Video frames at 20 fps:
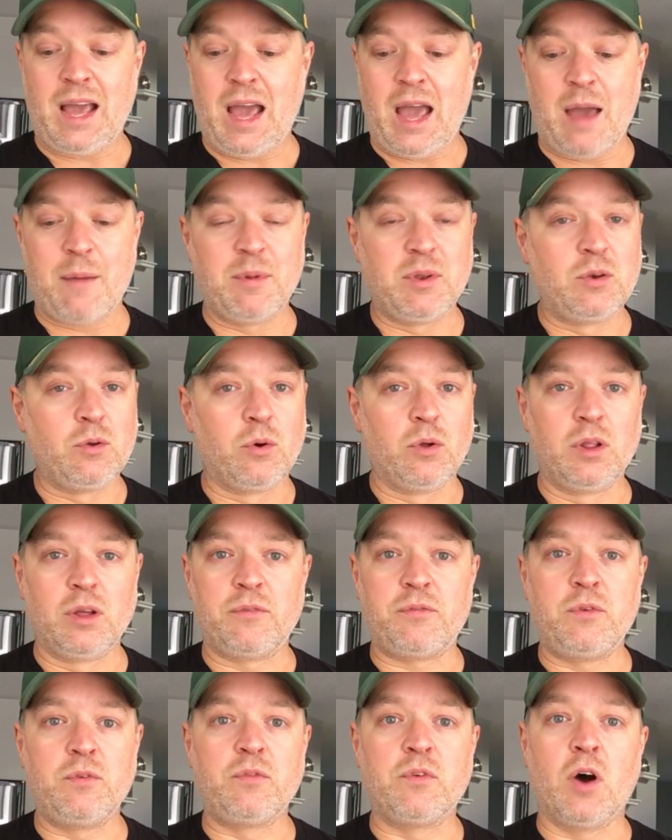Amendola,
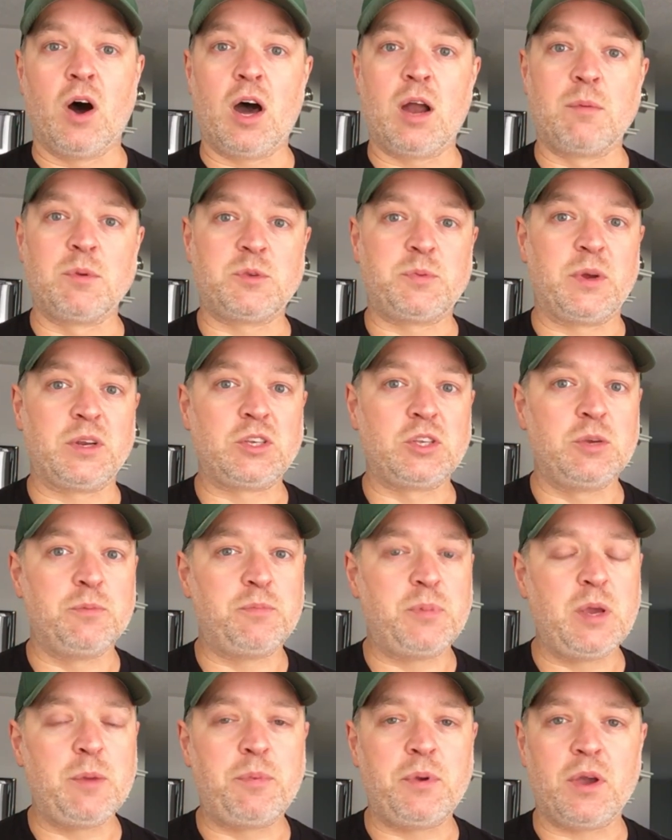if you've got him, especially in
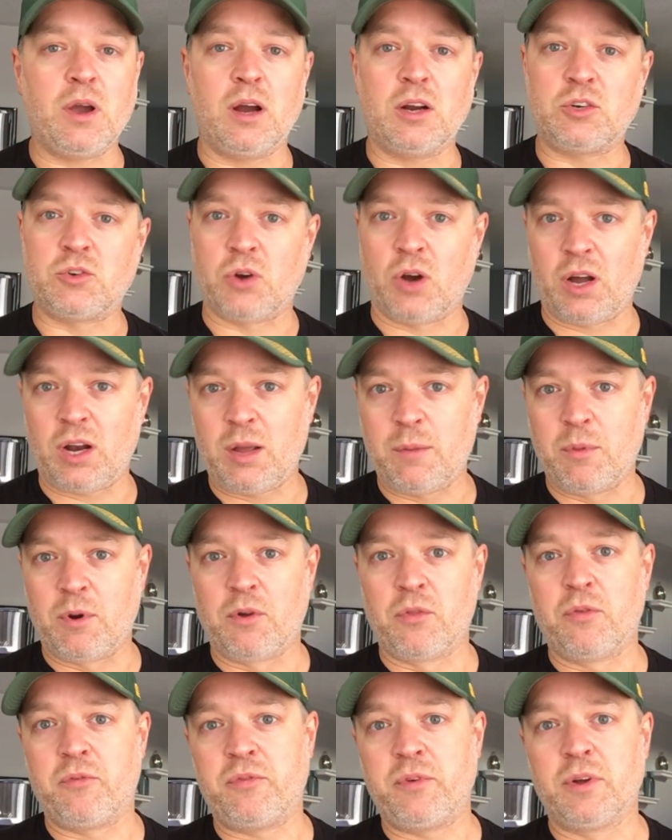PPR, trot him out
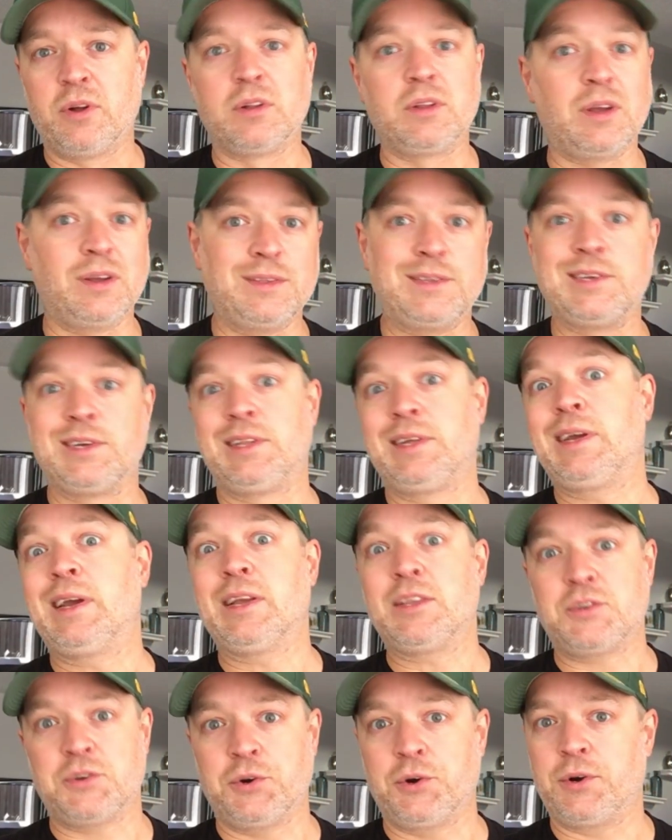on the field until he
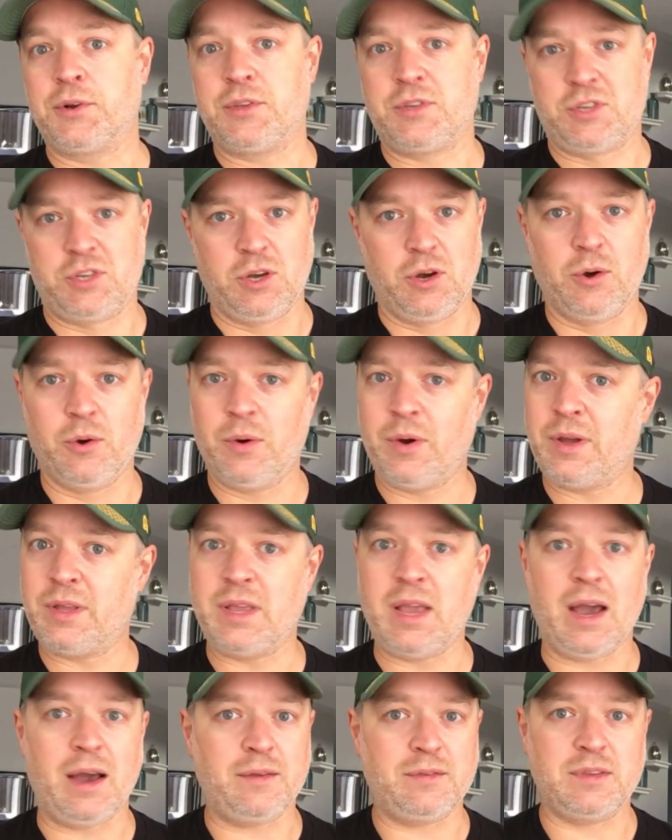gets hurt. So,
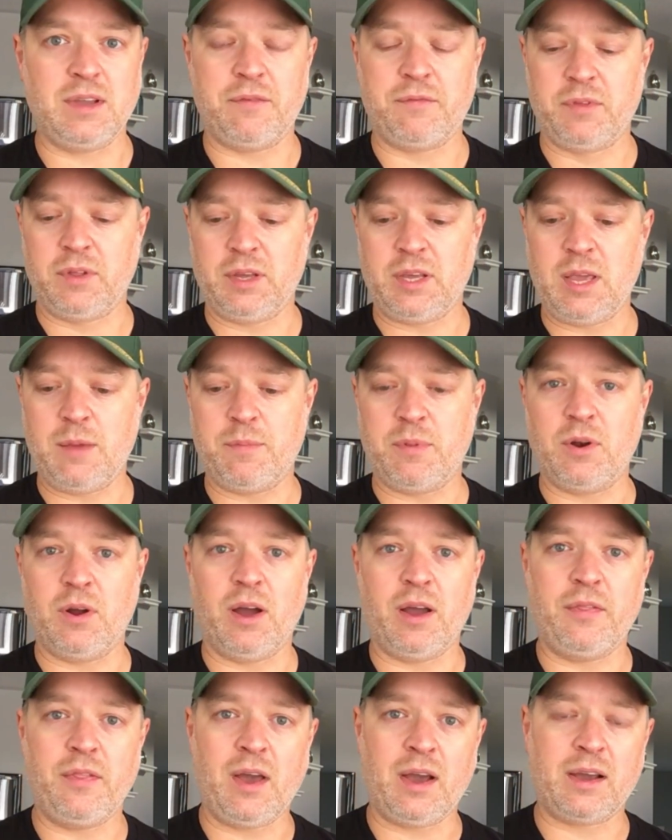definitely keep an
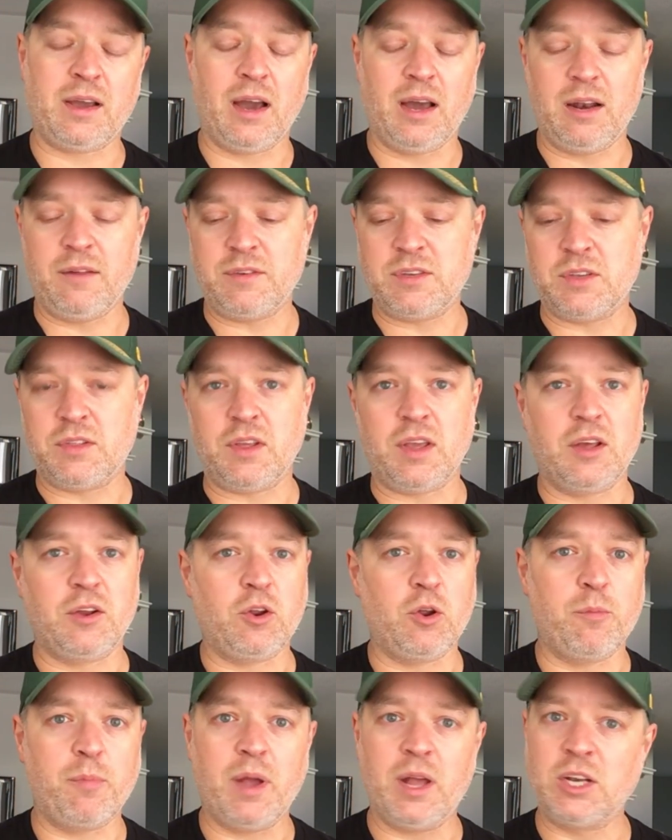eye on that guy. And if he's in the end of
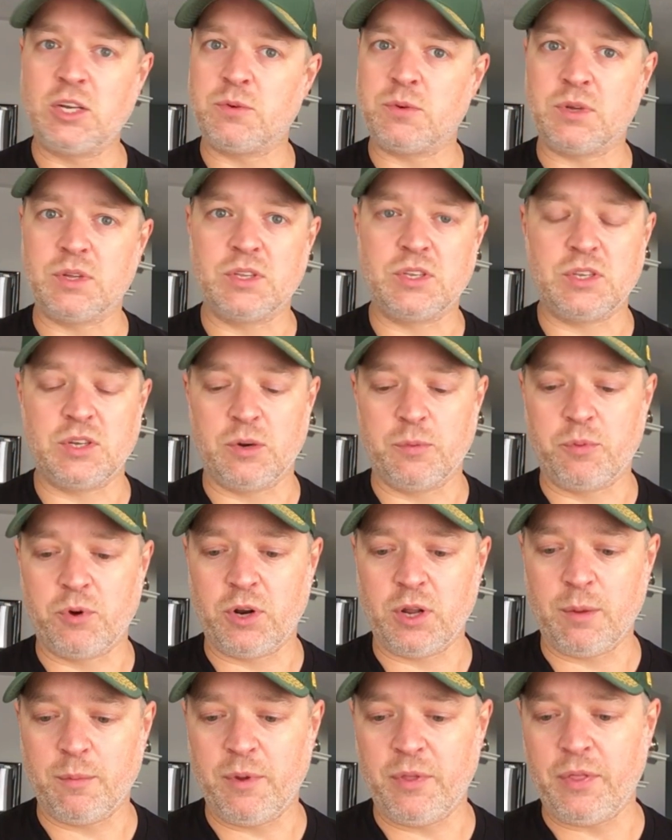your bench, consider
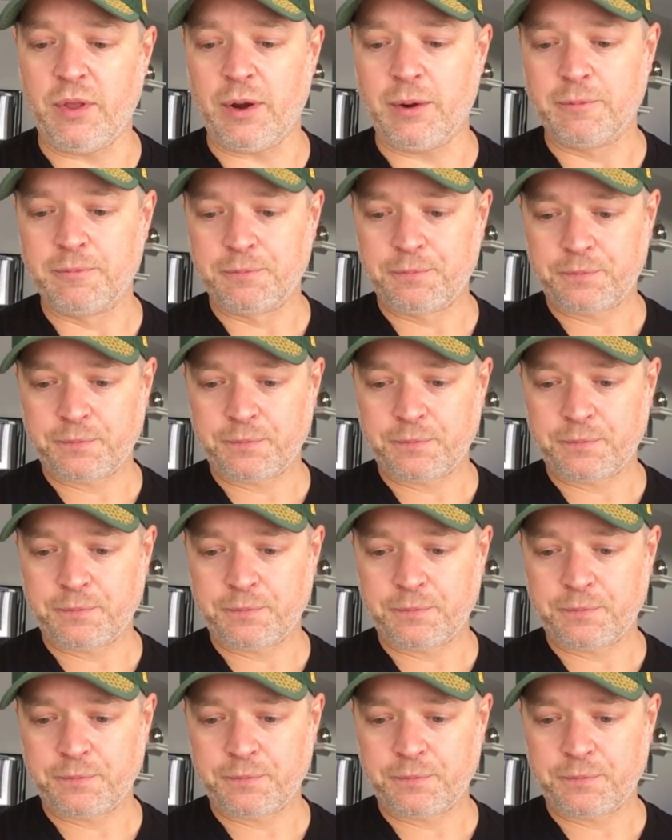putting him in there.